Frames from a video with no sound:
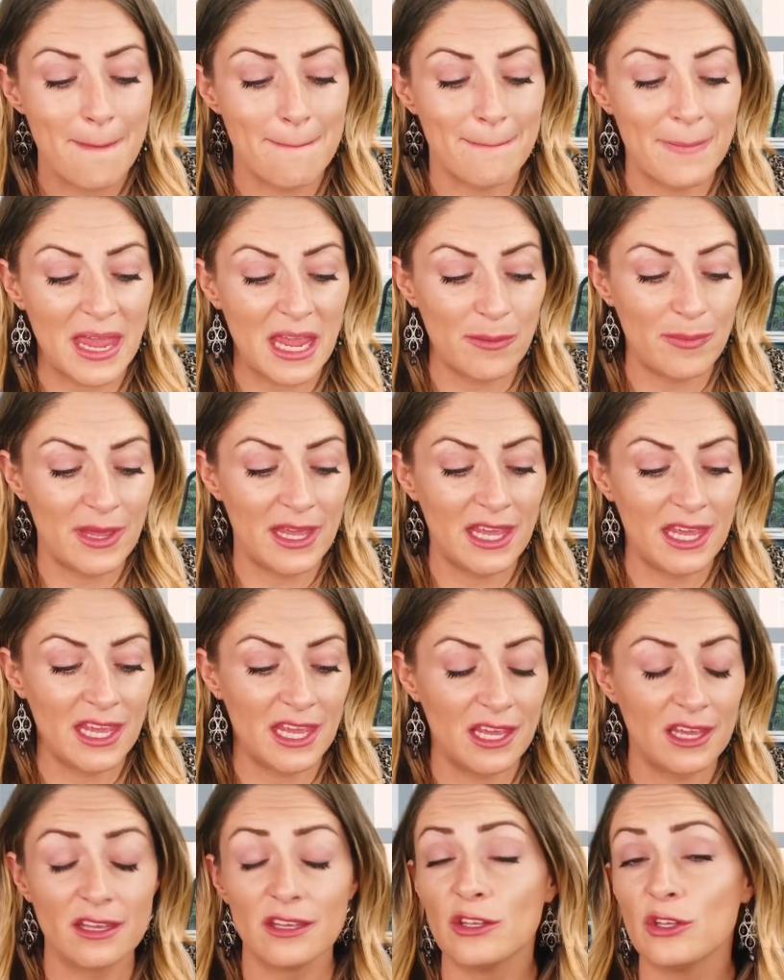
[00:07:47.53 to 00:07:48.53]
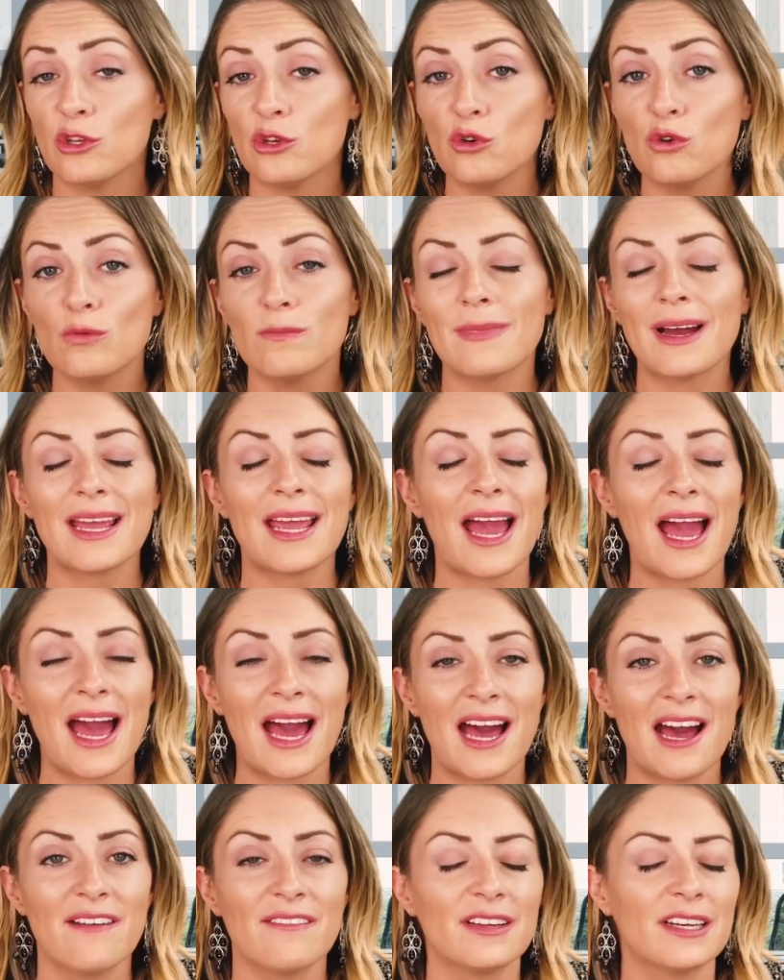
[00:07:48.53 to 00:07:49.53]
Maybe you might
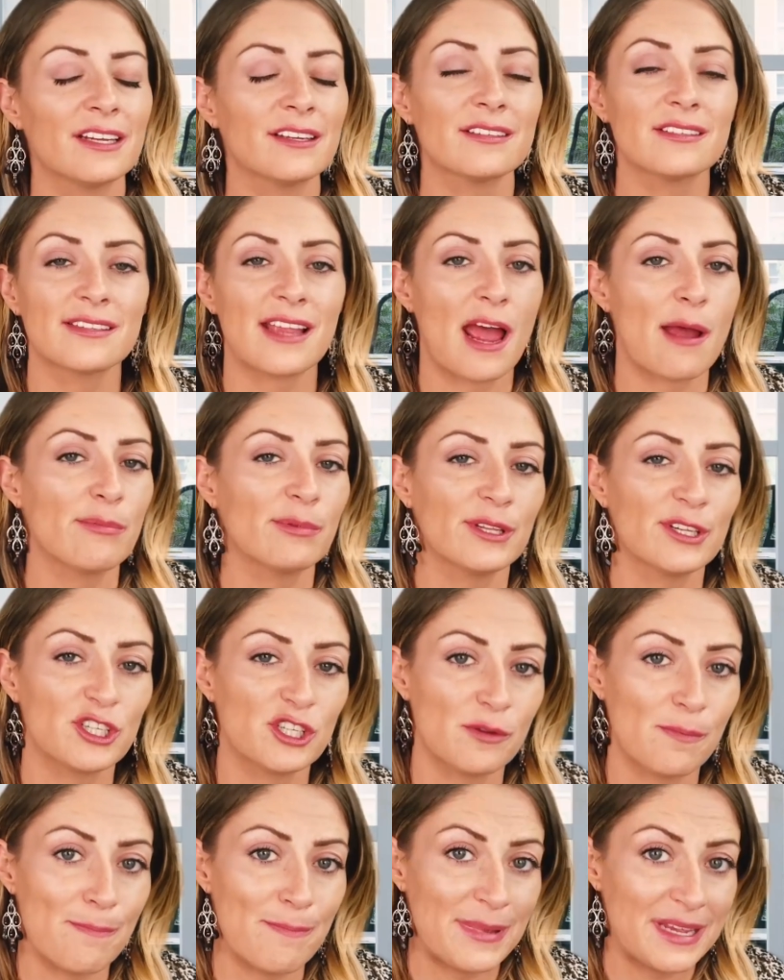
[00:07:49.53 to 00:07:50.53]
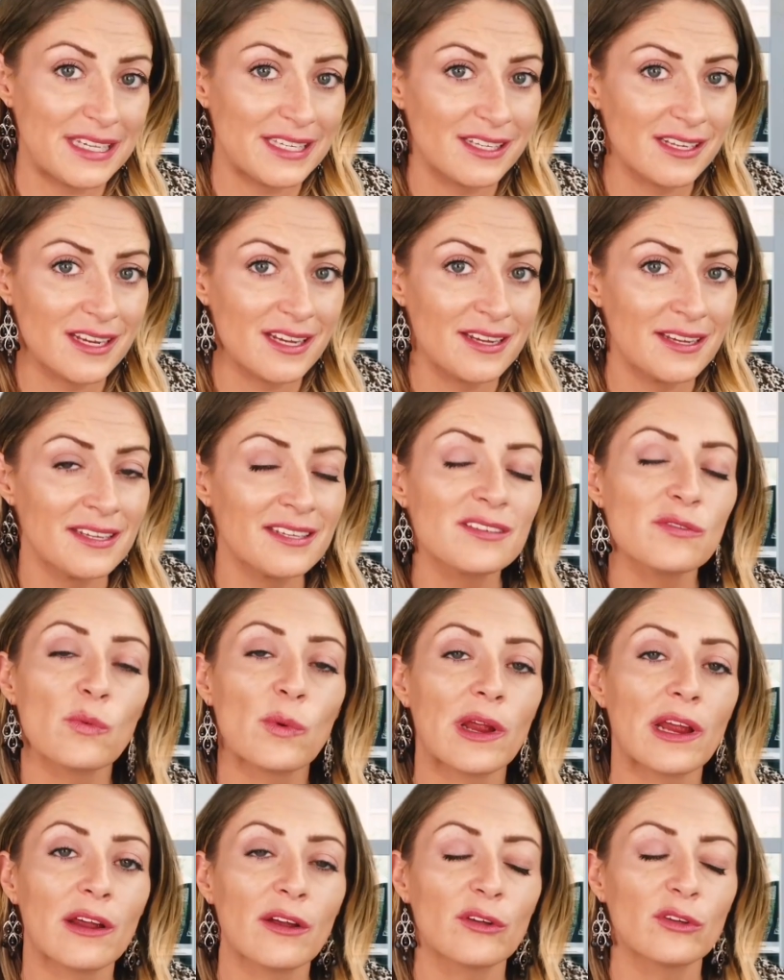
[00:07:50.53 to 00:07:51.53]
have an established business
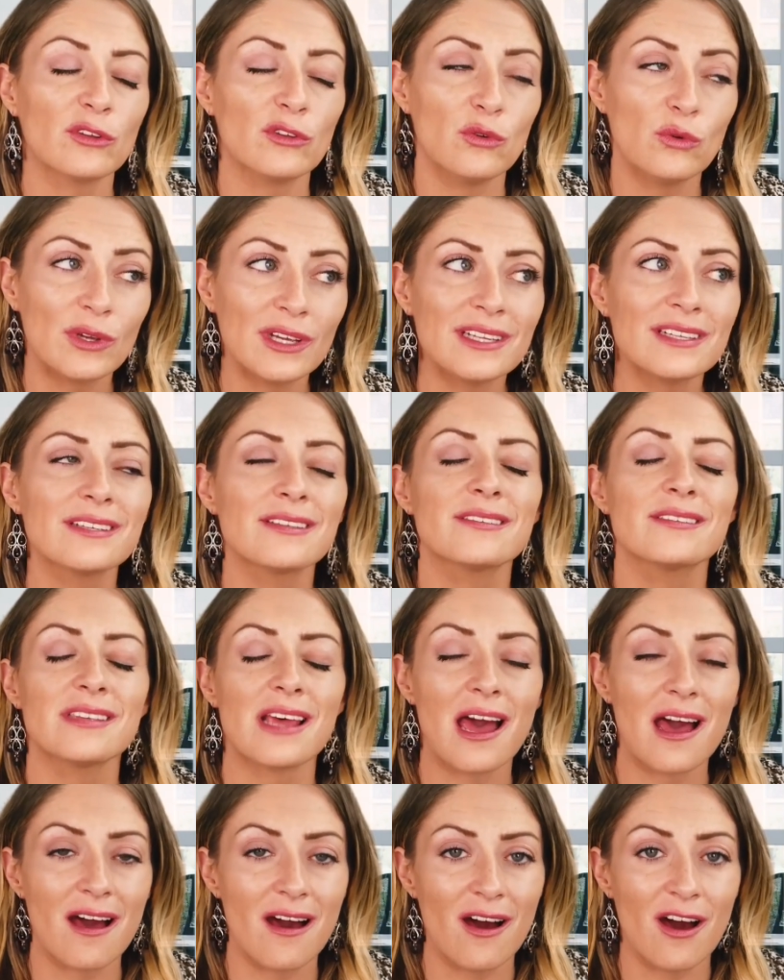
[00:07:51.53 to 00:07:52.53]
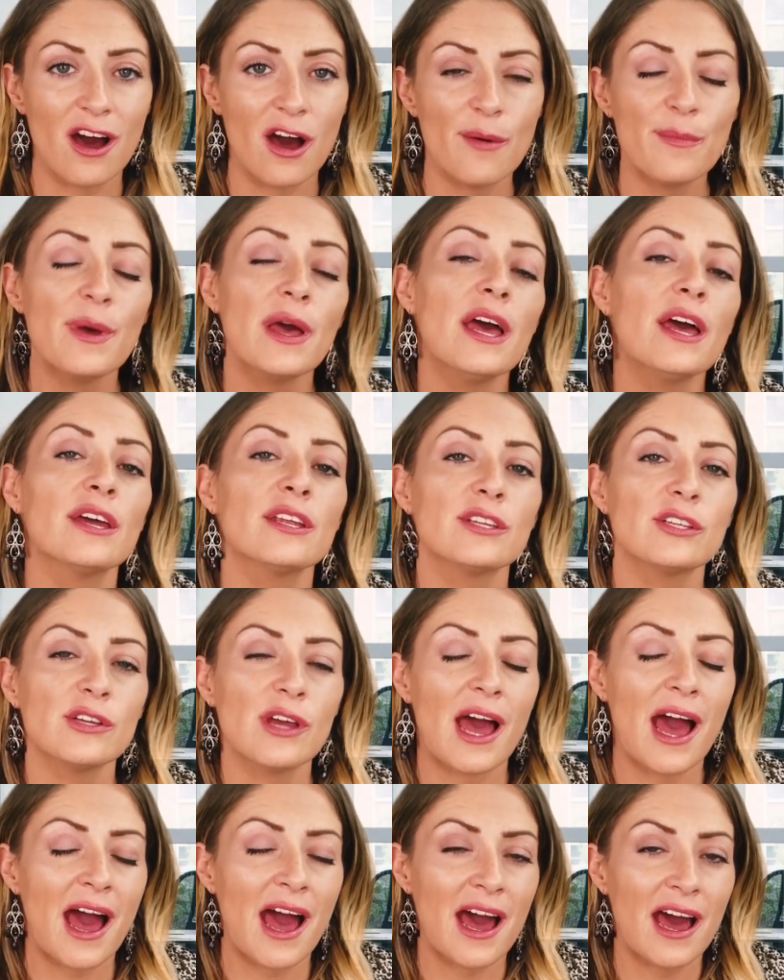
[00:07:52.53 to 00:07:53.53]
where you can set up
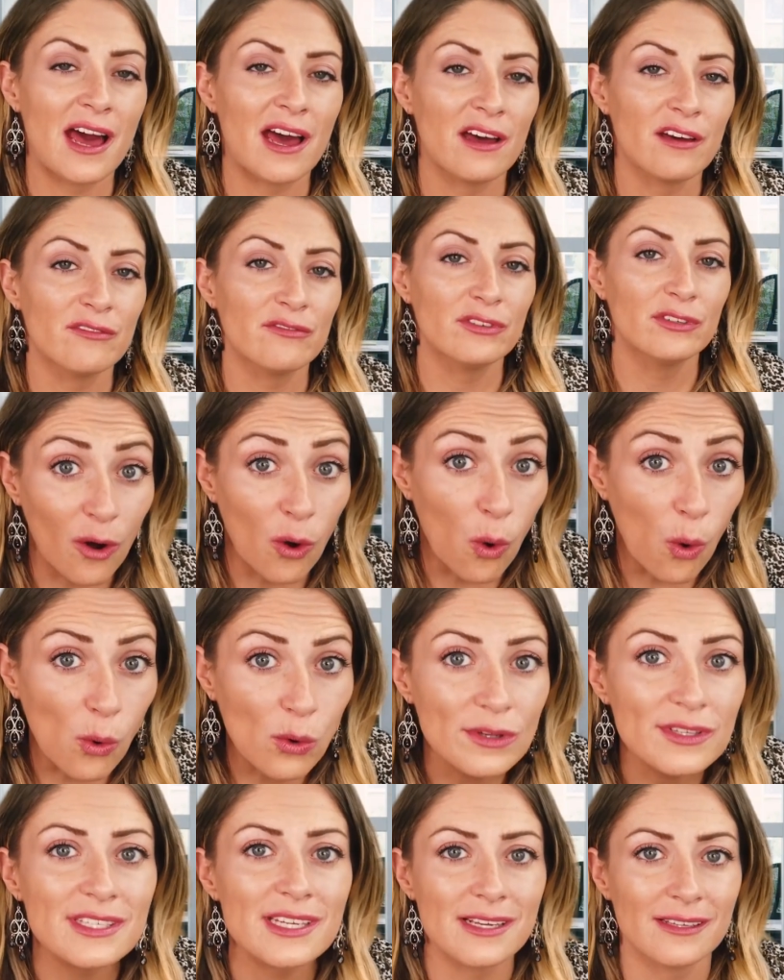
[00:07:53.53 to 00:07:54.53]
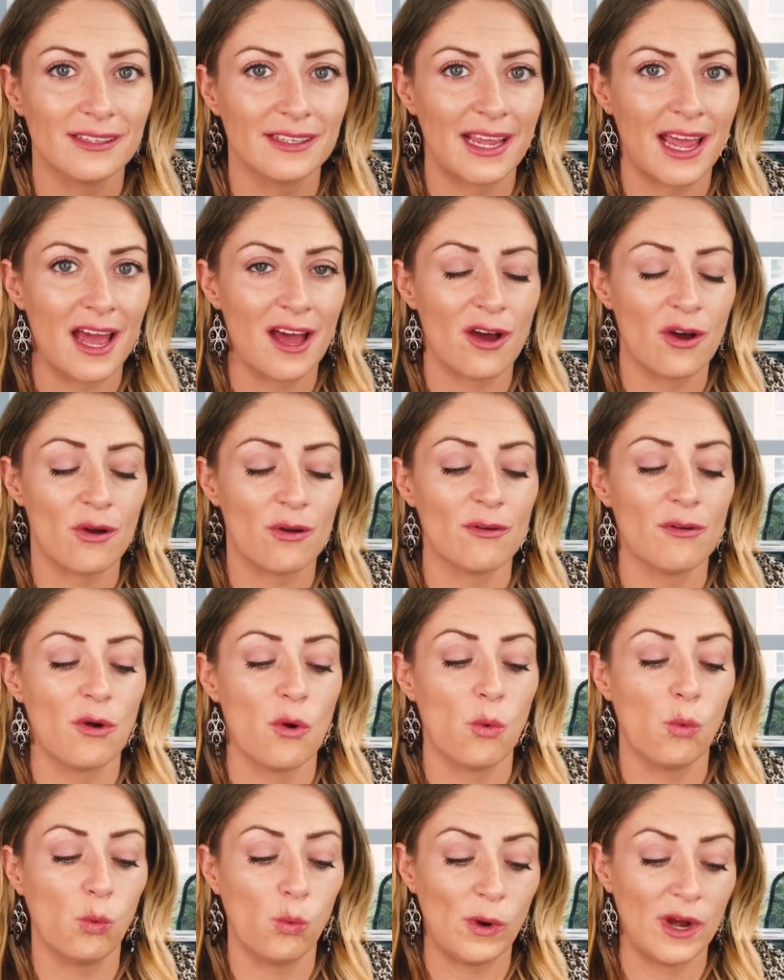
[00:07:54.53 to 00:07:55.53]
to have a wholesale account
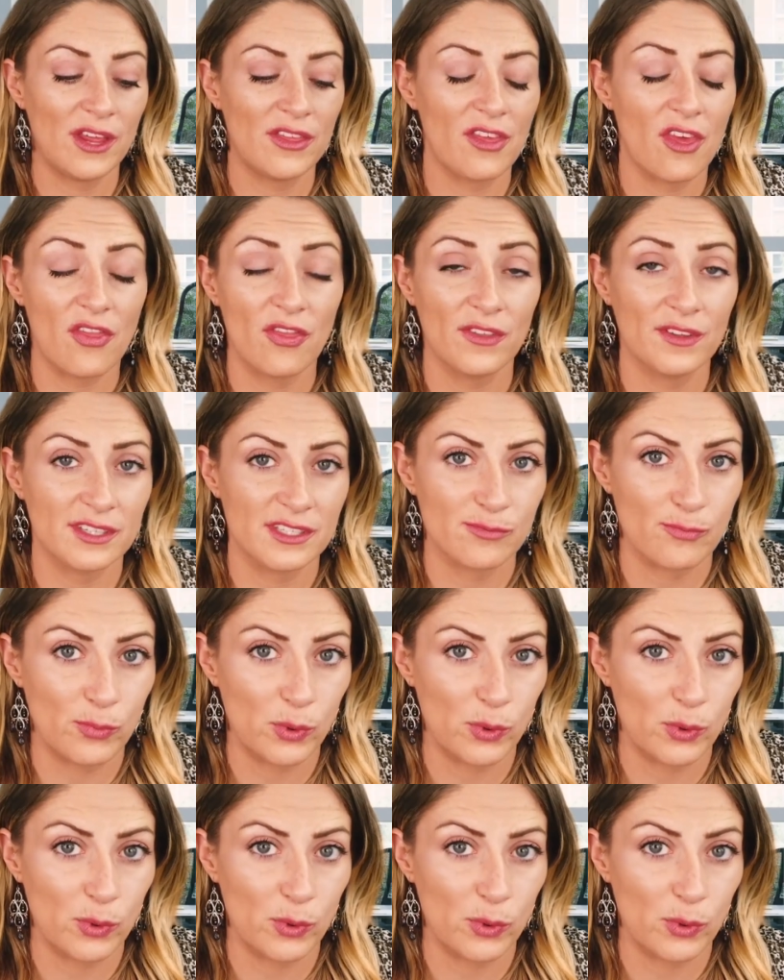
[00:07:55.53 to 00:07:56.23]
with this